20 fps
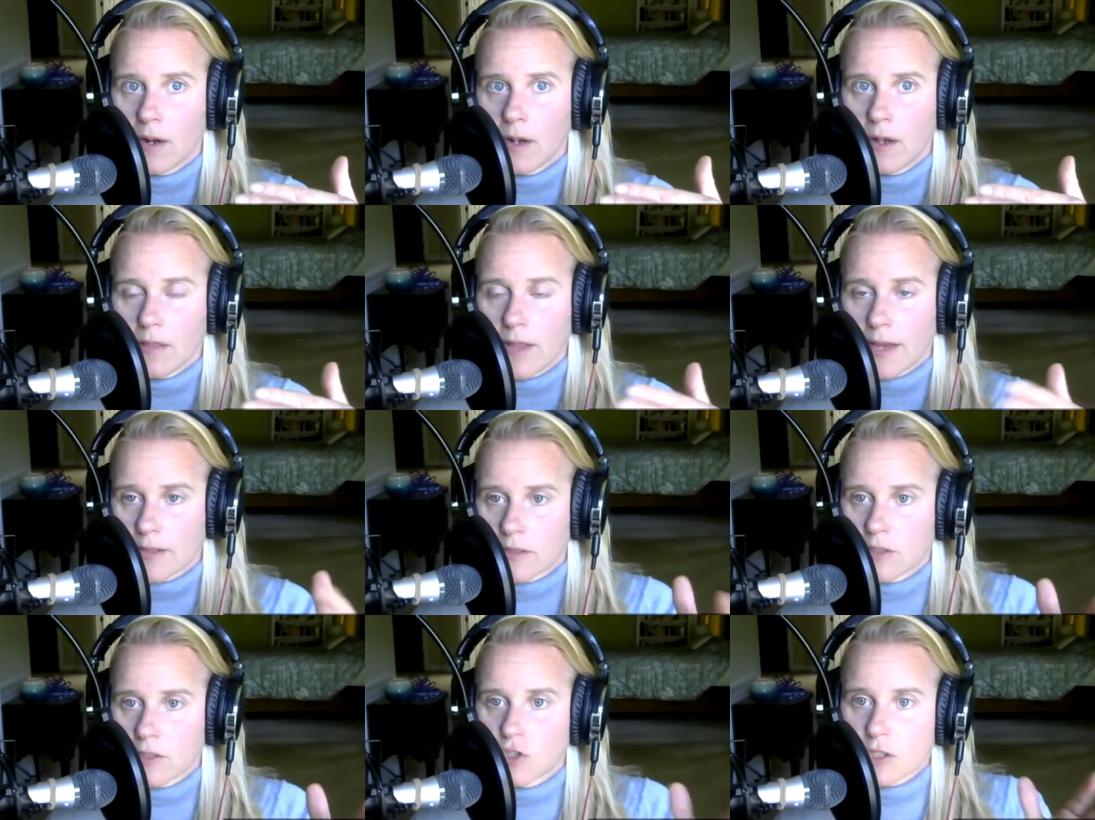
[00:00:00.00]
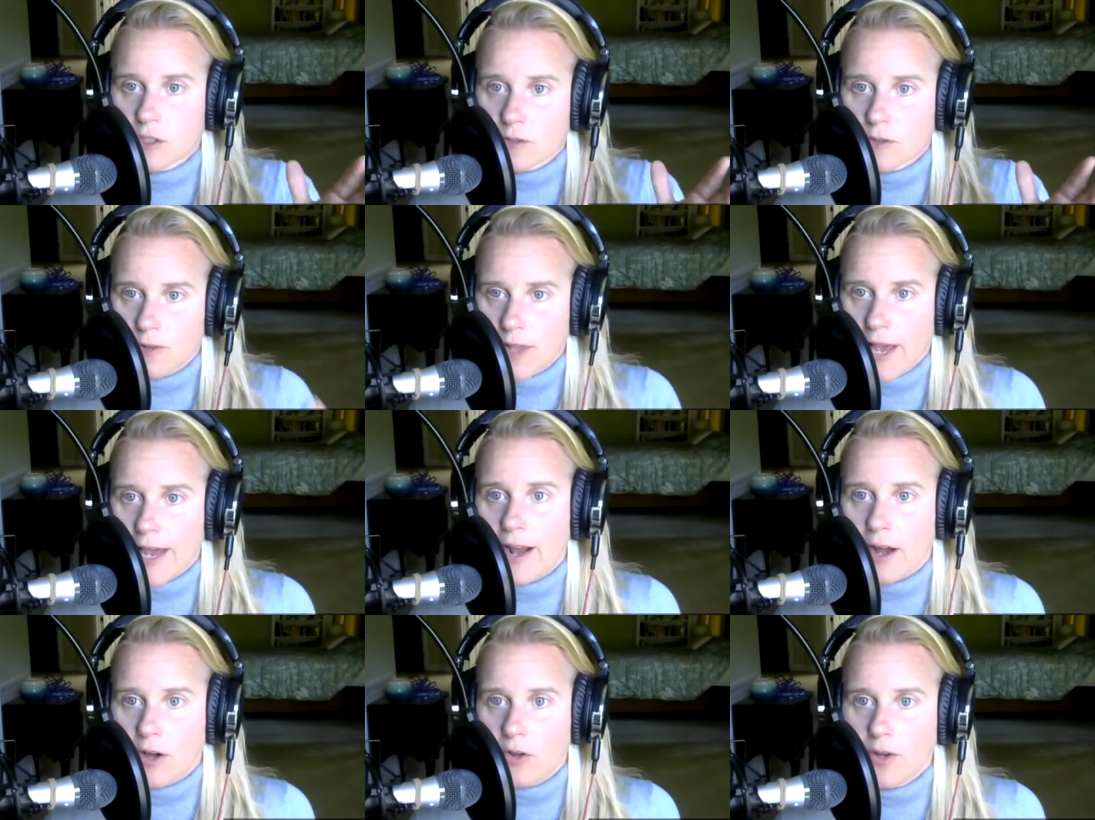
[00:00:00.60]
like the just
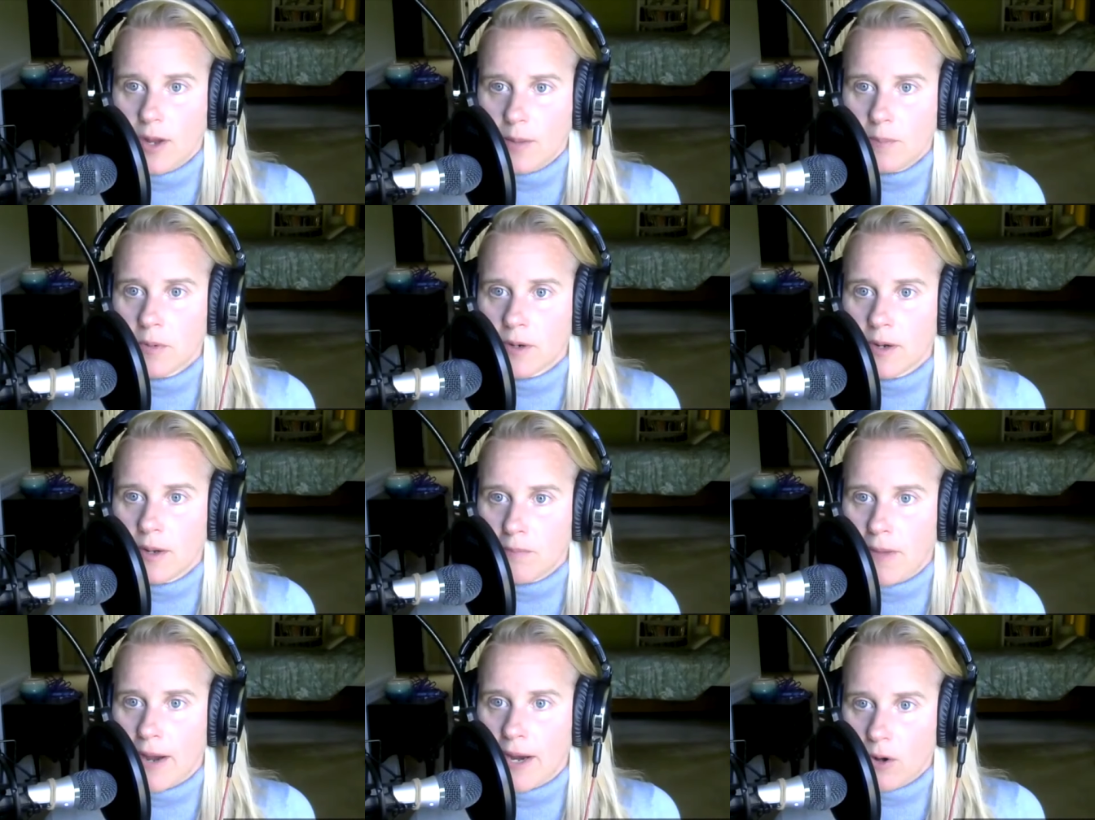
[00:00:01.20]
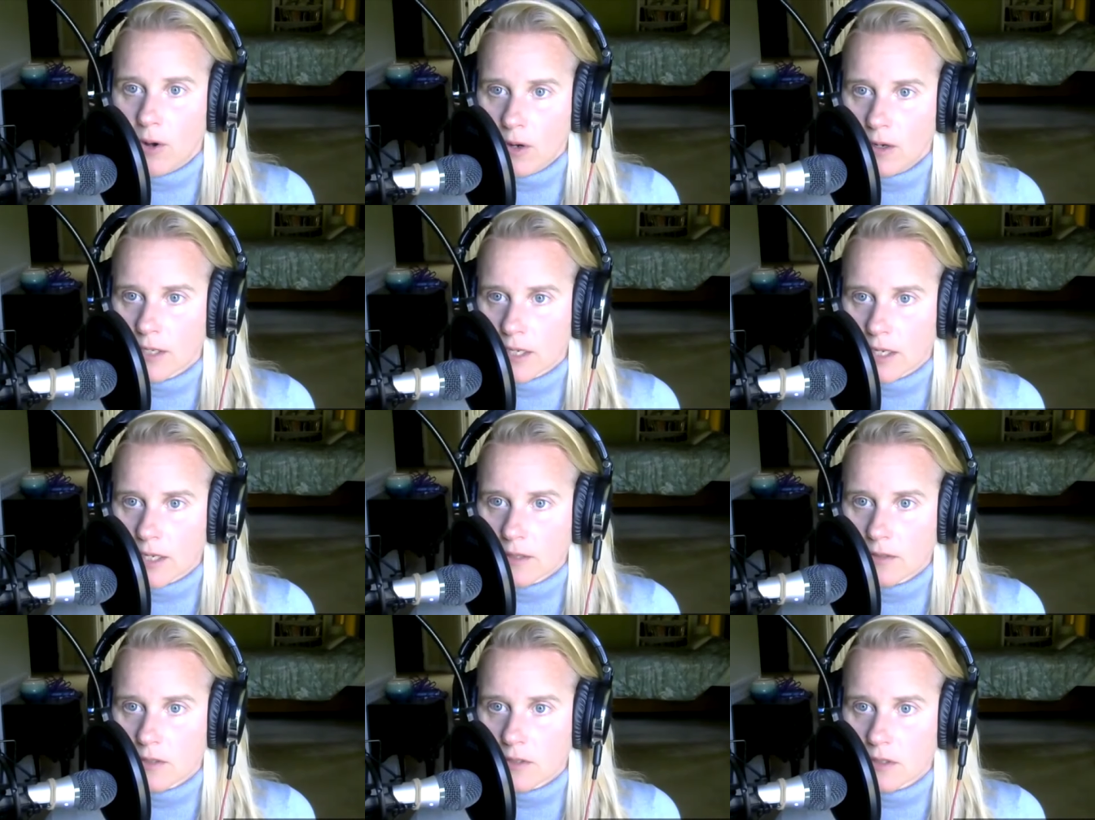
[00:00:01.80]
flat out number in my
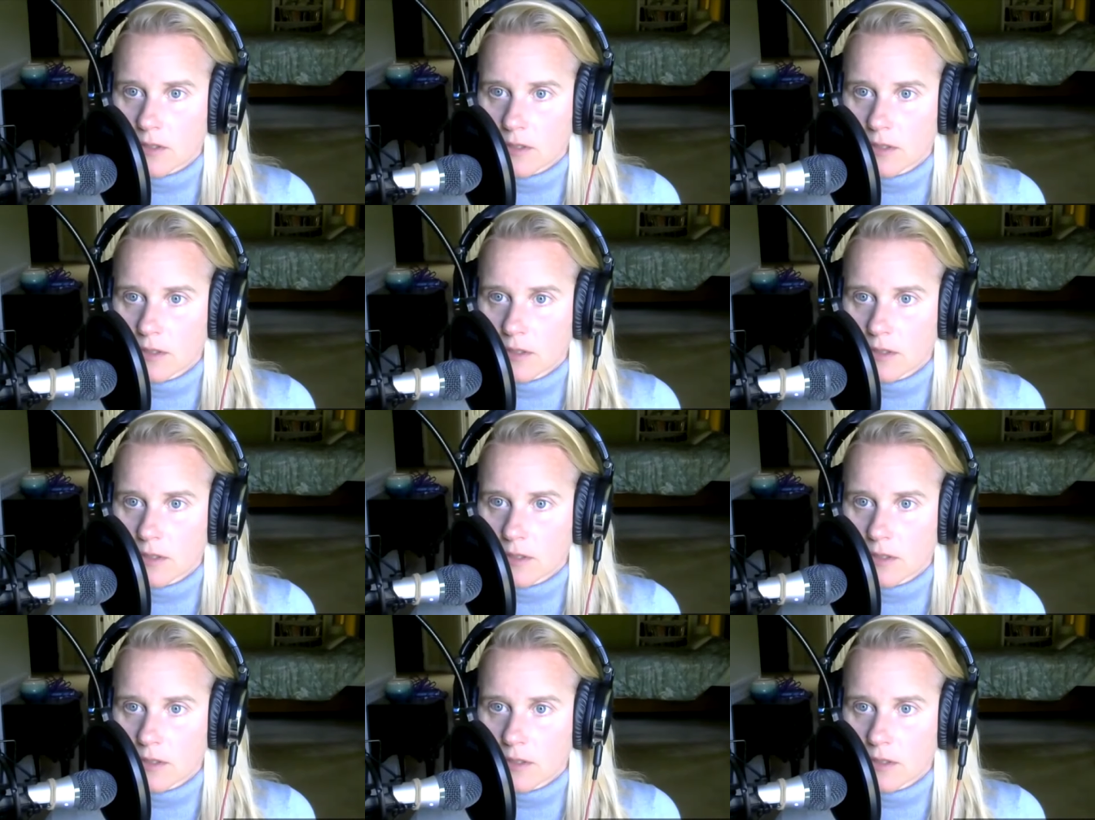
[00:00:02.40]
audience,